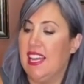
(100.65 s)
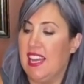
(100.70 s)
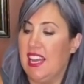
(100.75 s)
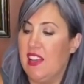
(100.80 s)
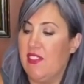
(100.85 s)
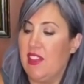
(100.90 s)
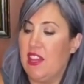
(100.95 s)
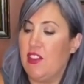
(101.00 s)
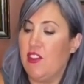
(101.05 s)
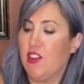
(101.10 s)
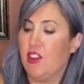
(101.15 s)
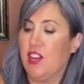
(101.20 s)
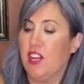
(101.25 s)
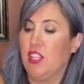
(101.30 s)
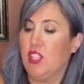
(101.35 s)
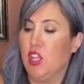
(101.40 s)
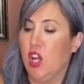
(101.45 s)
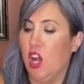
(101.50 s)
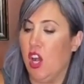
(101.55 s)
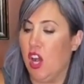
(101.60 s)
And then you're
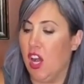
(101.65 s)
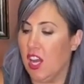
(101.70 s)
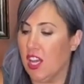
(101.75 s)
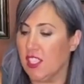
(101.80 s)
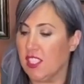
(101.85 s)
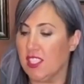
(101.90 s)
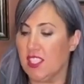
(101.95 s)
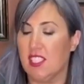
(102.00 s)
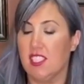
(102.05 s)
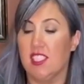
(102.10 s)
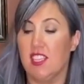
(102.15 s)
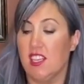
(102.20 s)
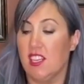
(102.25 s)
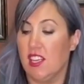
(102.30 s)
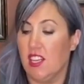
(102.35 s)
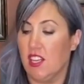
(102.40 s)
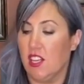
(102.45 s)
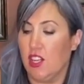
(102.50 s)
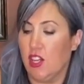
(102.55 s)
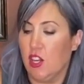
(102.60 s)
gonna toss
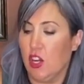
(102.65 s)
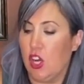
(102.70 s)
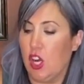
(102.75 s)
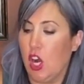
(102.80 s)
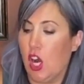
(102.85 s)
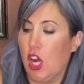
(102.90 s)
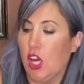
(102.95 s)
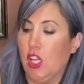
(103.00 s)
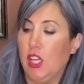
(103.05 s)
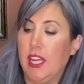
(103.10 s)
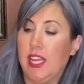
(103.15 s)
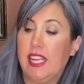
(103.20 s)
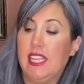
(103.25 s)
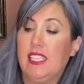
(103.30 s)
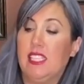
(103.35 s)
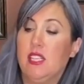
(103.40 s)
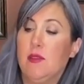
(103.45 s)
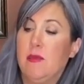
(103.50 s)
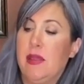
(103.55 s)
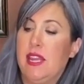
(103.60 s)
your garlic
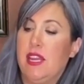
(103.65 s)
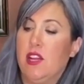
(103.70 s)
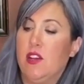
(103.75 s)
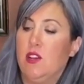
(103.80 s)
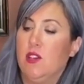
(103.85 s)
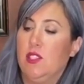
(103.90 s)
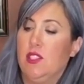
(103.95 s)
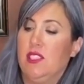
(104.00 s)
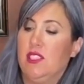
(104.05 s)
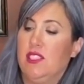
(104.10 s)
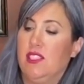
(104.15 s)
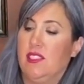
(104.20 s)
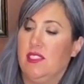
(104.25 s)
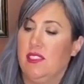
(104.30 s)
and tomatoes.